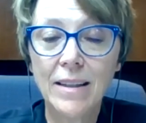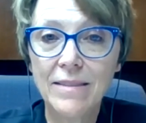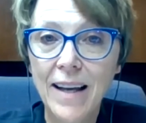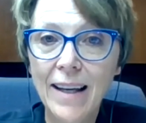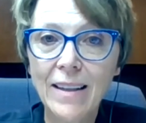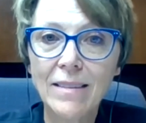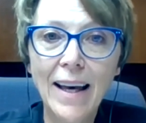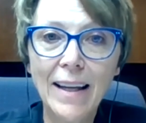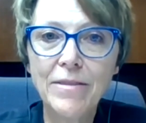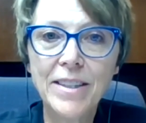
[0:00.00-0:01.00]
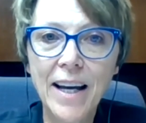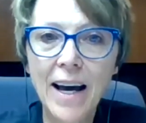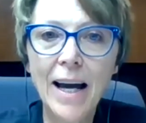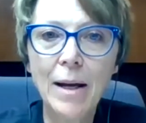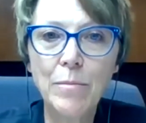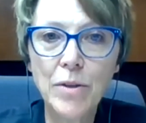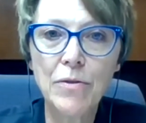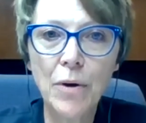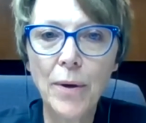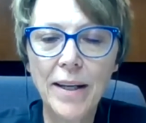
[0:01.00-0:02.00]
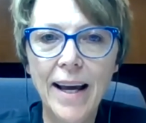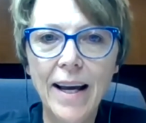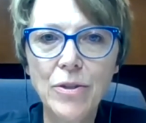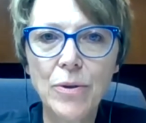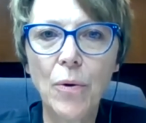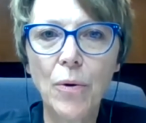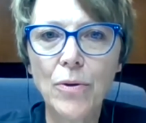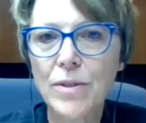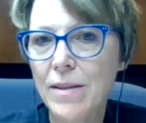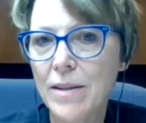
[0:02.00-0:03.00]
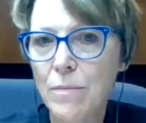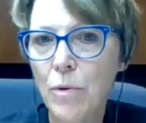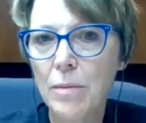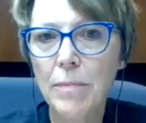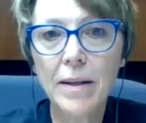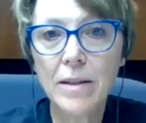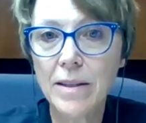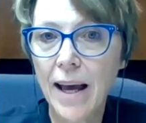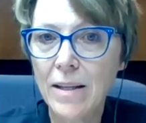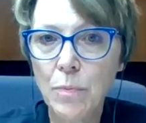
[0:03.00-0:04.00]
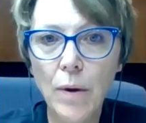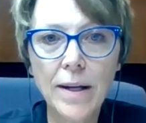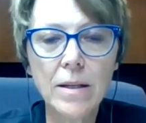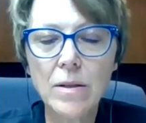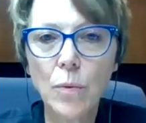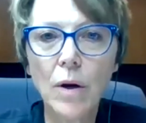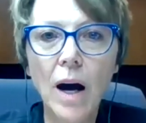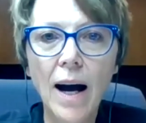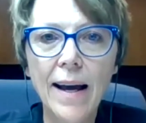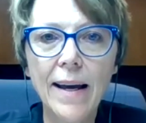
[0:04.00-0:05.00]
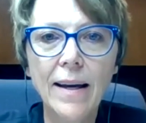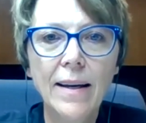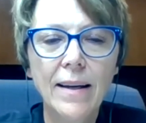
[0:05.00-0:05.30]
not a lot of time to throw in extra orders at this point, because as prices were high